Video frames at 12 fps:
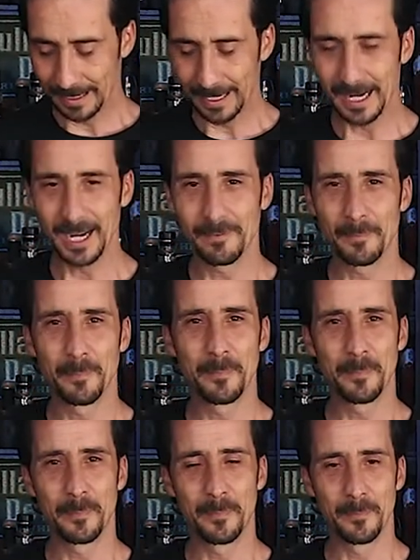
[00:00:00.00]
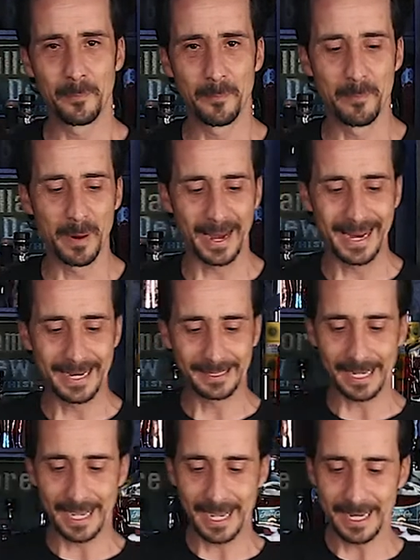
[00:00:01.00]
kind of a
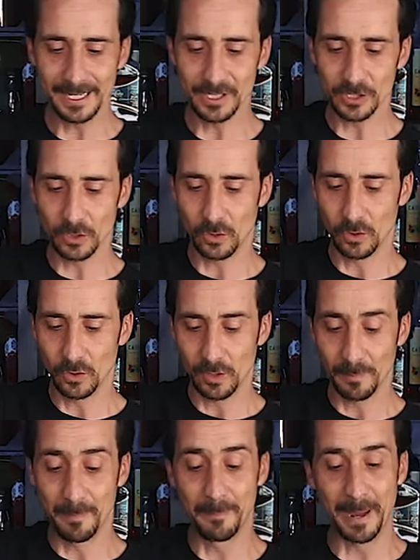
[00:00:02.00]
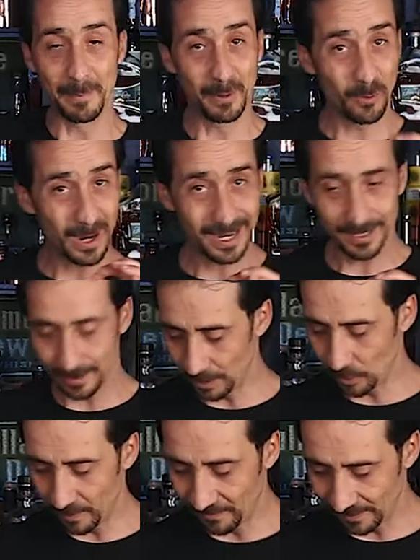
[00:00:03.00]
baked ice or pebble ice,
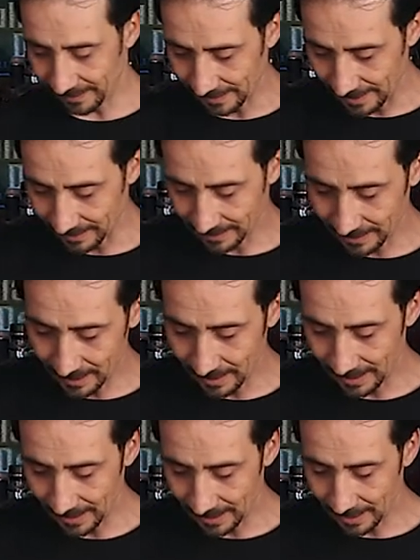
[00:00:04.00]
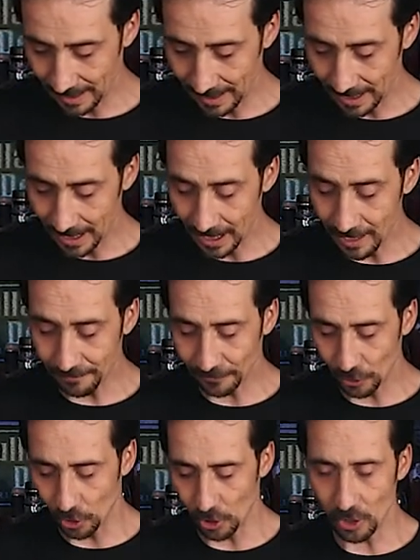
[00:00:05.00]
it'll be fantastic. If
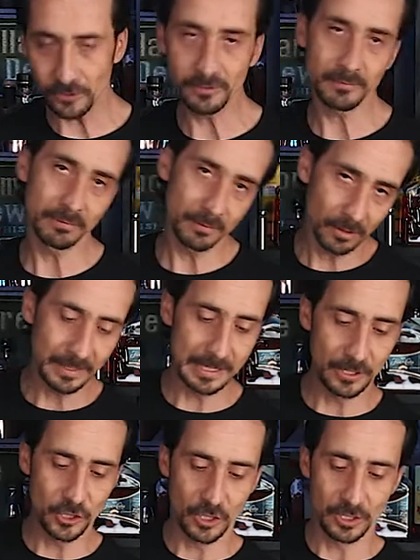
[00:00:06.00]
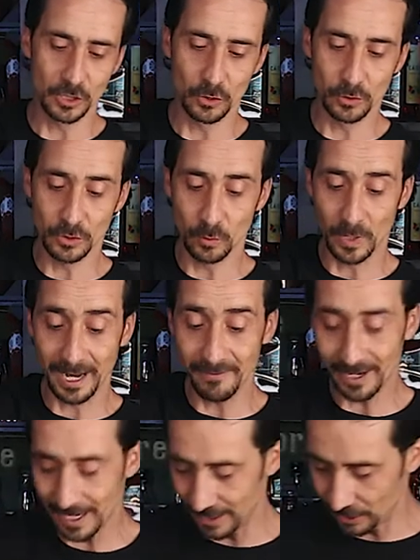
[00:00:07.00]
not, obviously just use
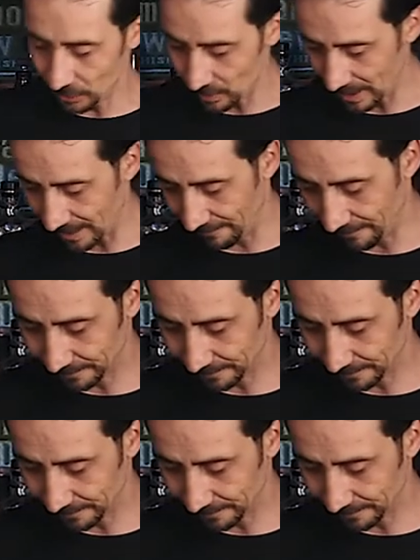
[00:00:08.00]
whatever ice you have.